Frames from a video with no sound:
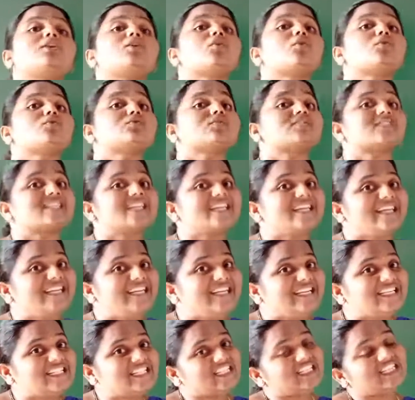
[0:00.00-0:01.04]

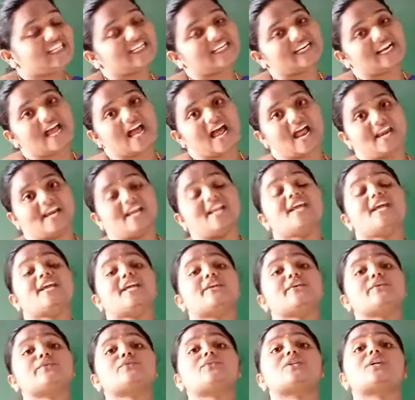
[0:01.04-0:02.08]
closely, children,
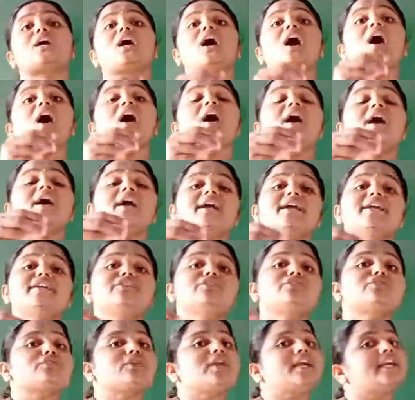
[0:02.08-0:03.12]
using a
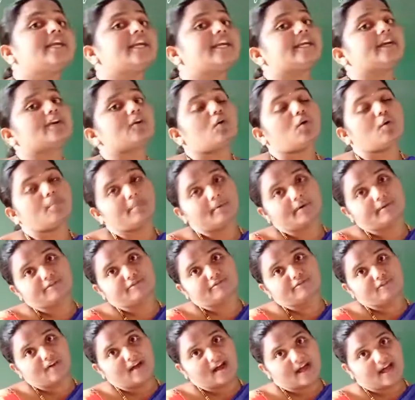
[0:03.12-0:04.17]
insulated copper
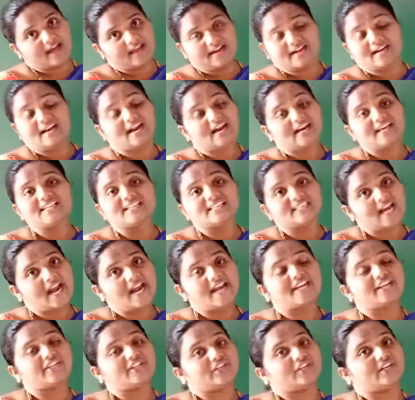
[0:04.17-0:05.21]
wire.
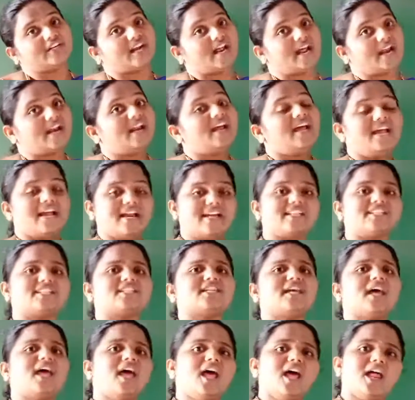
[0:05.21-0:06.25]
Understanding, children? It's
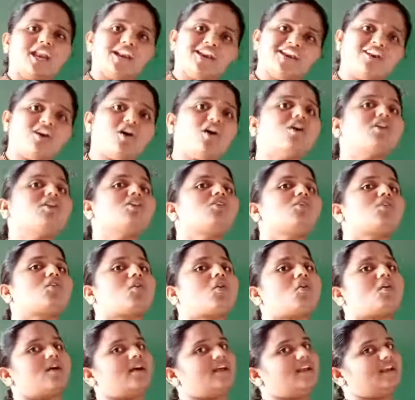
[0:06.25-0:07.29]
a long
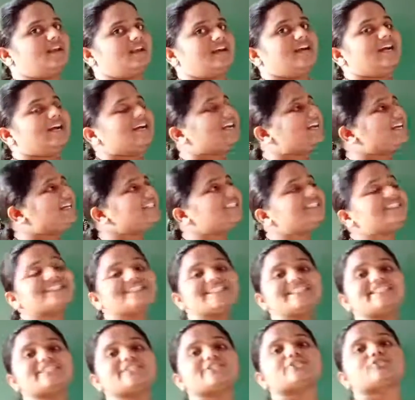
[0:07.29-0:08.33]
coil
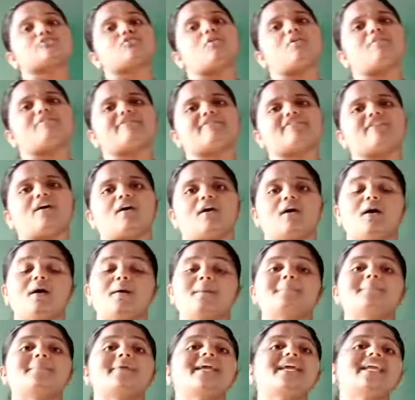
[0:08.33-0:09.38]
consists of a
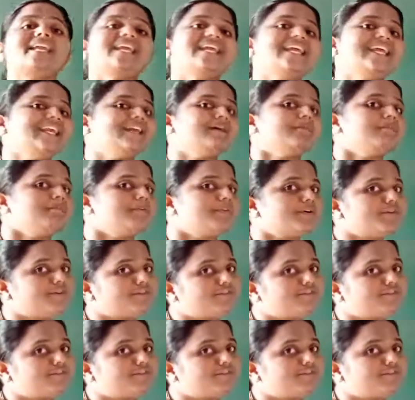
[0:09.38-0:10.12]
many number